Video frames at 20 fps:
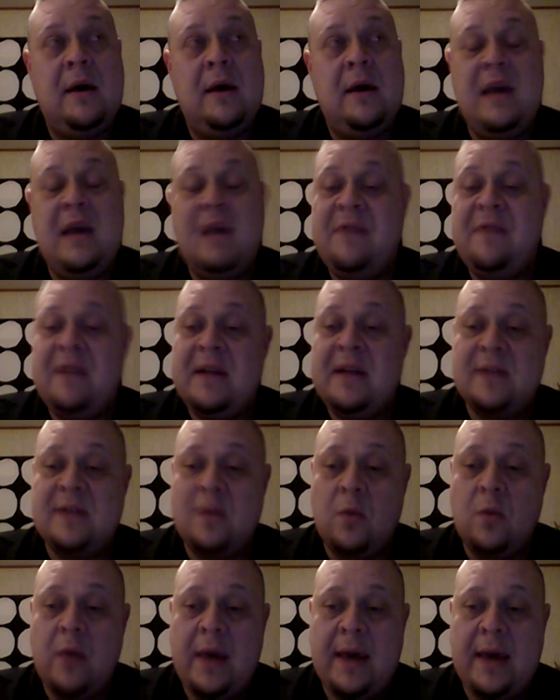evenings
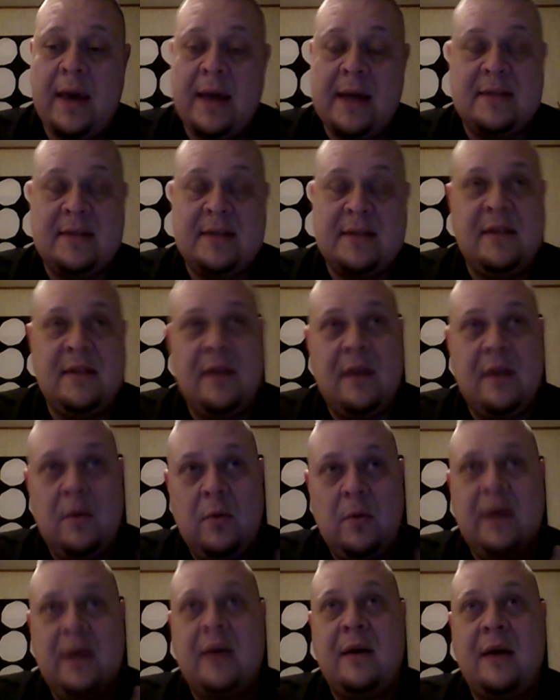and weekends, and then
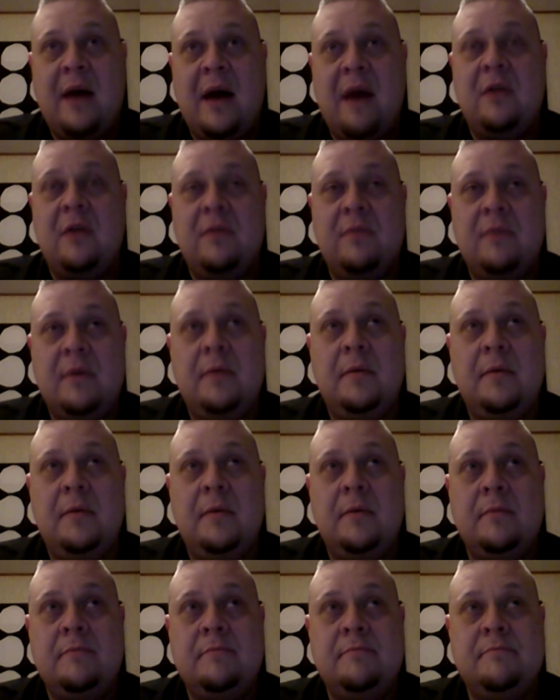we kind of
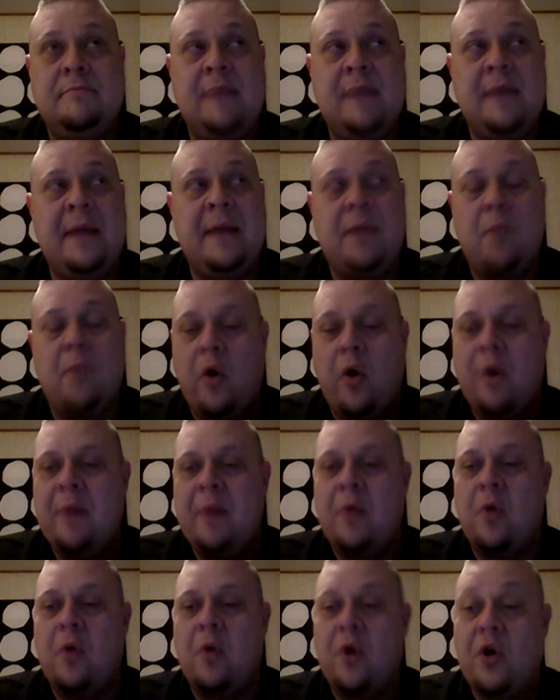made more
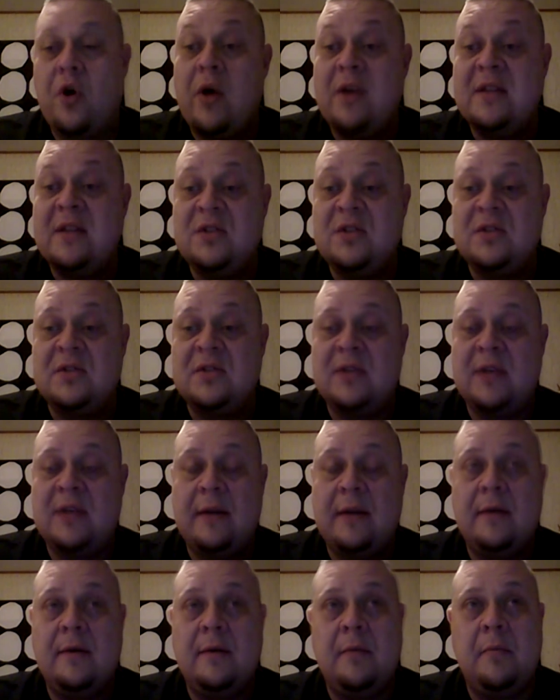and more crunches
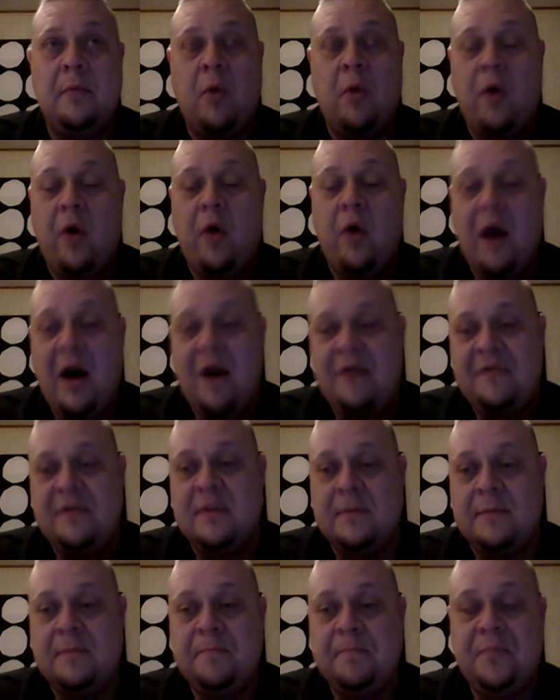and more
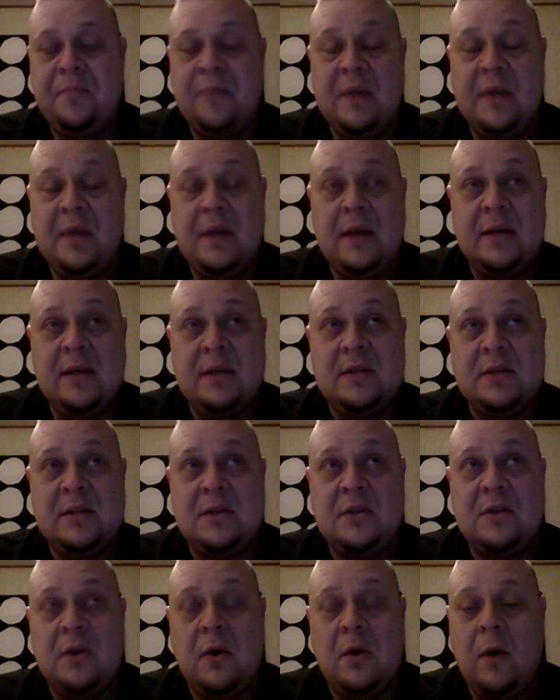often.
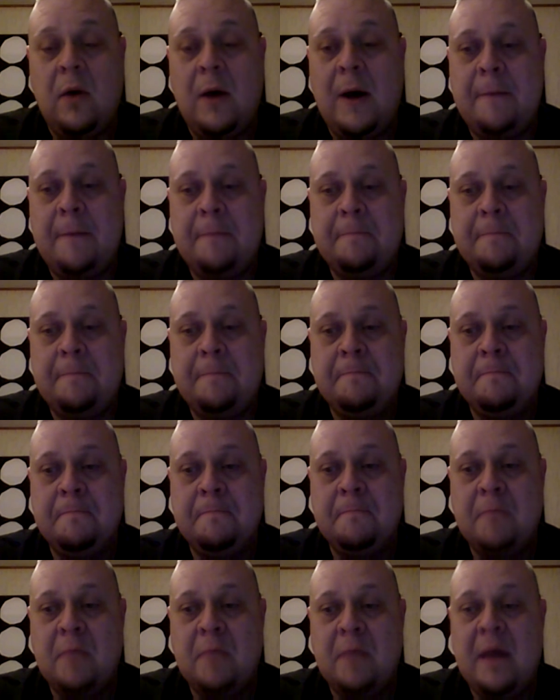So uh,
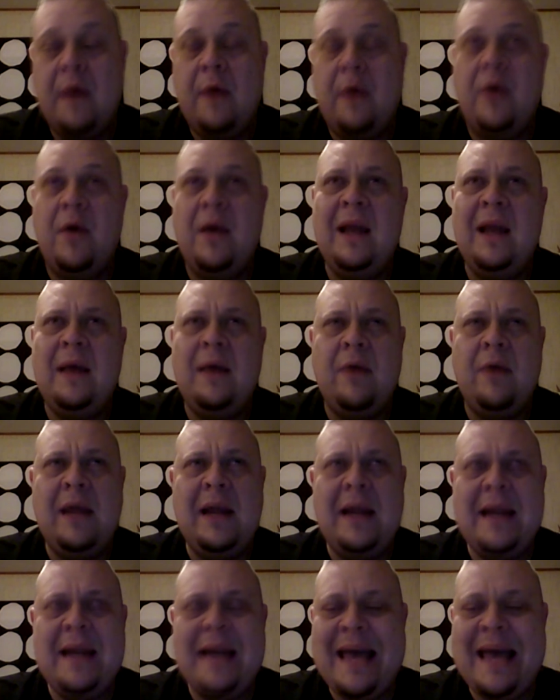really,
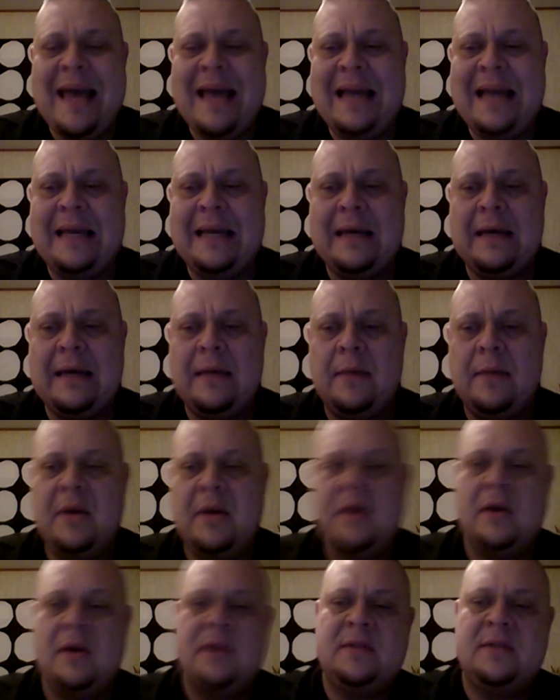really nailing
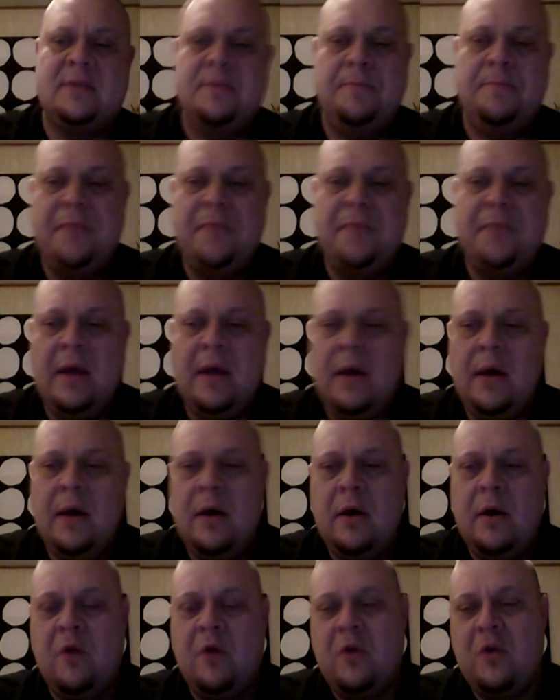because
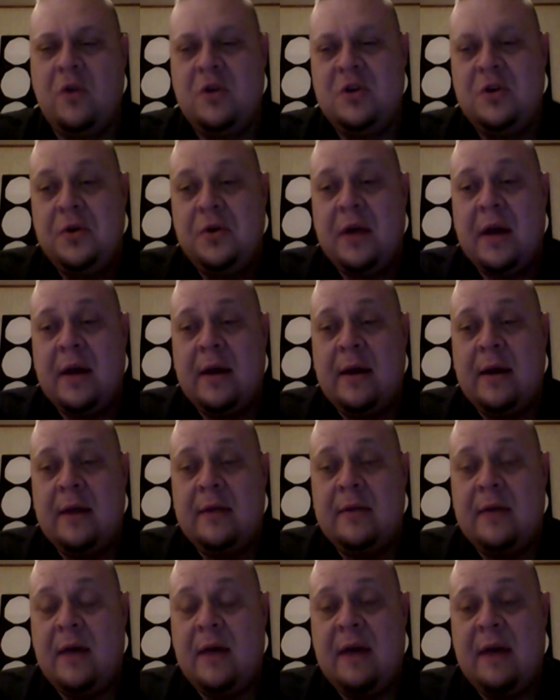of course you get have,
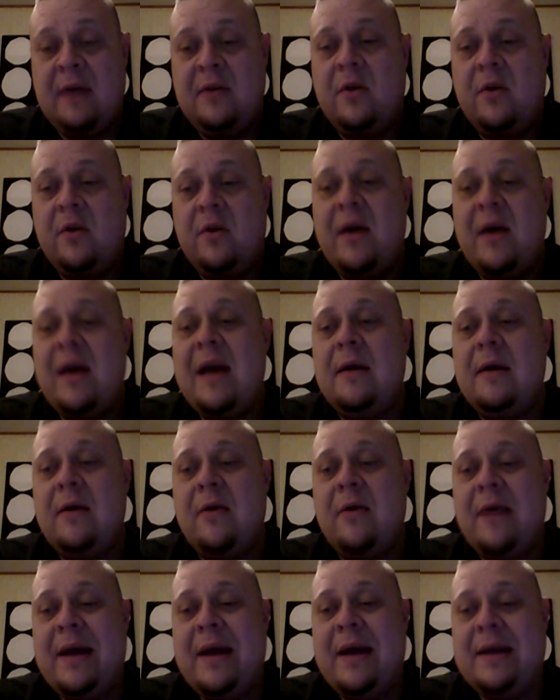have the great,
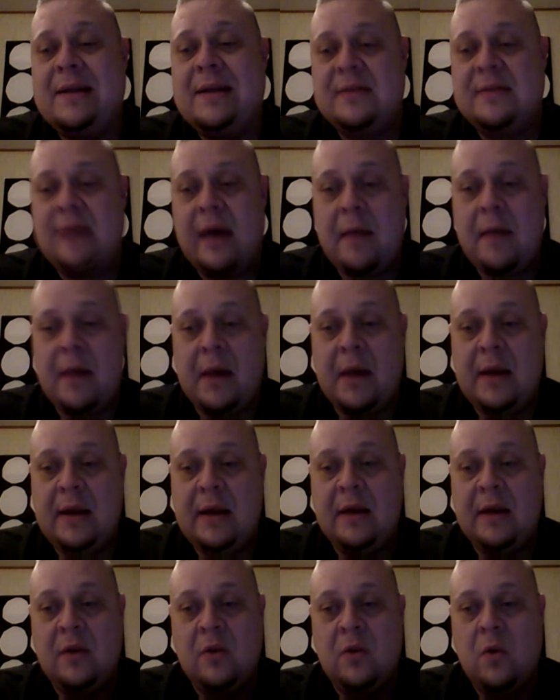greatest game
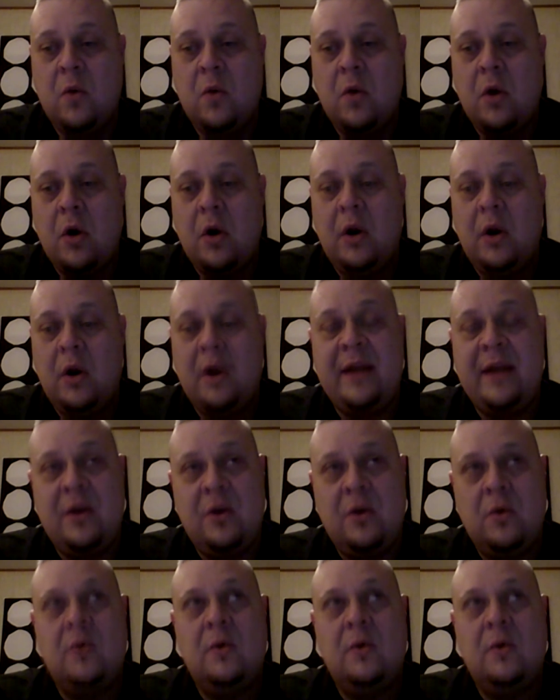idea in the world and you